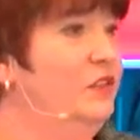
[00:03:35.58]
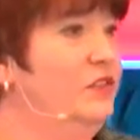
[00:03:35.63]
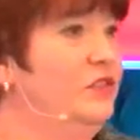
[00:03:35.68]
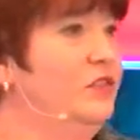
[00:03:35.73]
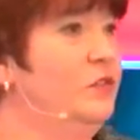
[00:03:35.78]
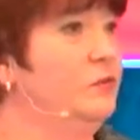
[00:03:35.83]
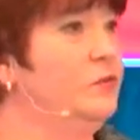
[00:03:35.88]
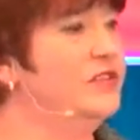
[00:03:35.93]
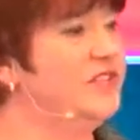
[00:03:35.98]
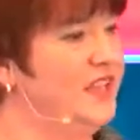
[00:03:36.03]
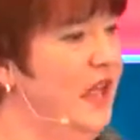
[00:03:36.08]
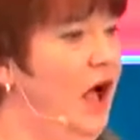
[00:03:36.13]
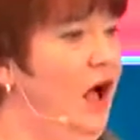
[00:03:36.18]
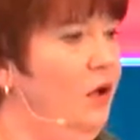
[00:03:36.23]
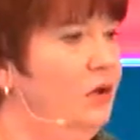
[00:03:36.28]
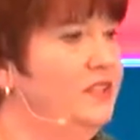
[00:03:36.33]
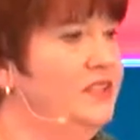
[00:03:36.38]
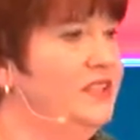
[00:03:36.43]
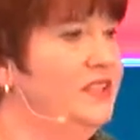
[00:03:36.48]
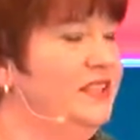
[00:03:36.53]
The
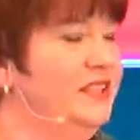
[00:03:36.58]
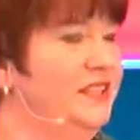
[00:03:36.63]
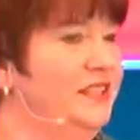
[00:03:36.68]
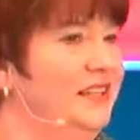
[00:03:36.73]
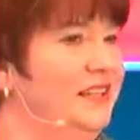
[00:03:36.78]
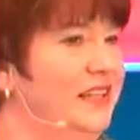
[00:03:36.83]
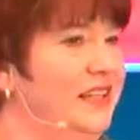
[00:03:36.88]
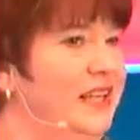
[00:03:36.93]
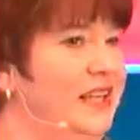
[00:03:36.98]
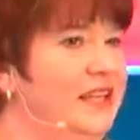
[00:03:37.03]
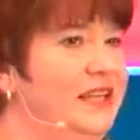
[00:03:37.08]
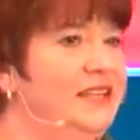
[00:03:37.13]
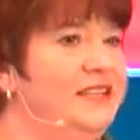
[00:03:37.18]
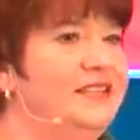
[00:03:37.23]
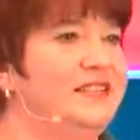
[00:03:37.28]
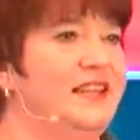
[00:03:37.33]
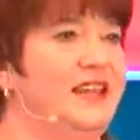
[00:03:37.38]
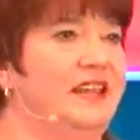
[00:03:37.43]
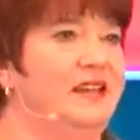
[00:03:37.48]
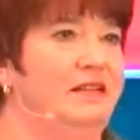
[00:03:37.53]
result
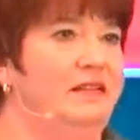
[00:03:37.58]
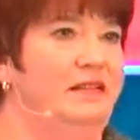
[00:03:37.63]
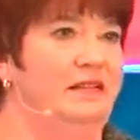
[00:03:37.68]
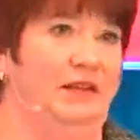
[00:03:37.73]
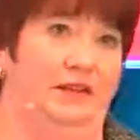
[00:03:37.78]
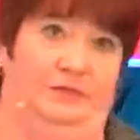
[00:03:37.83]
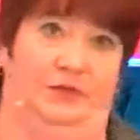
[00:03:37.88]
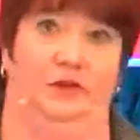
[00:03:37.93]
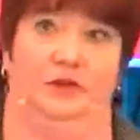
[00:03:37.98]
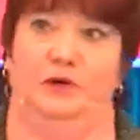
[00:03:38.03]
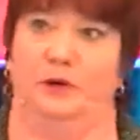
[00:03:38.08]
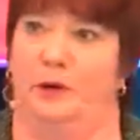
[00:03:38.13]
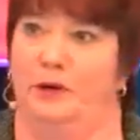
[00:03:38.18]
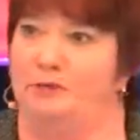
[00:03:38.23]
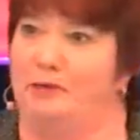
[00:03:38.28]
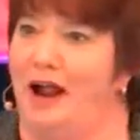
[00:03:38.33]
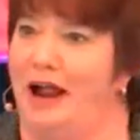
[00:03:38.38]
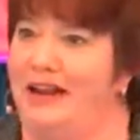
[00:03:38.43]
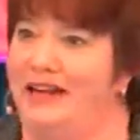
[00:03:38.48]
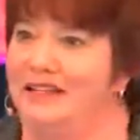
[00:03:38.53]
is, if you do it
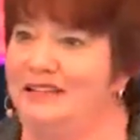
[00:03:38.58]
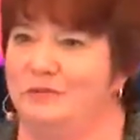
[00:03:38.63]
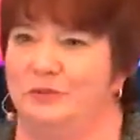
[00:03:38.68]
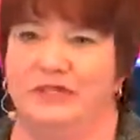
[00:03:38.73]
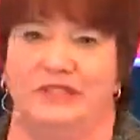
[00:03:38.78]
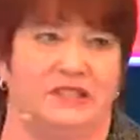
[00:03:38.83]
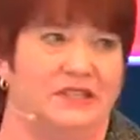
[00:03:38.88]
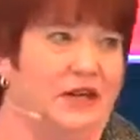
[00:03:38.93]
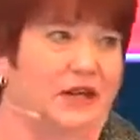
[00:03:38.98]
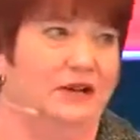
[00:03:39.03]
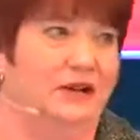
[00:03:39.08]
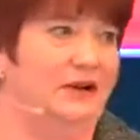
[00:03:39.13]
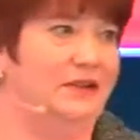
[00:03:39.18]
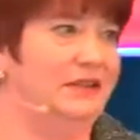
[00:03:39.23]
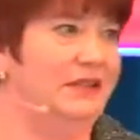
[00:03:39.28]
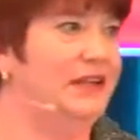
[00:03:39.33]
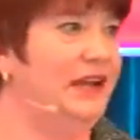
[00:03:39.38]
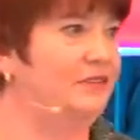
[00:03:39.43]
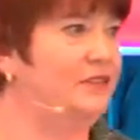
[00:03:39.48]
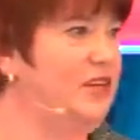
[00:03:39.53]
right, which I
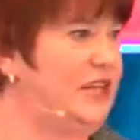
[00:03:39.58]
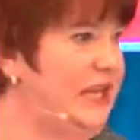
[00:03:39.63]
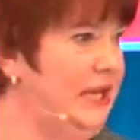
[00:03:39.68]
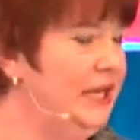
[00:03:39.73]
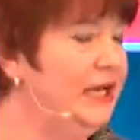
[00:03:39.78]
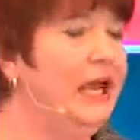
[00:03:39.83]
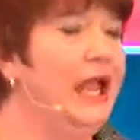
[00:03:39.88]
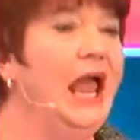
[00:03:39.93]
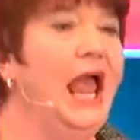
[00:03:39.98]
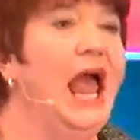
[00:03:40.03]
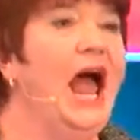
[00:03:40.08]
hardly ever did,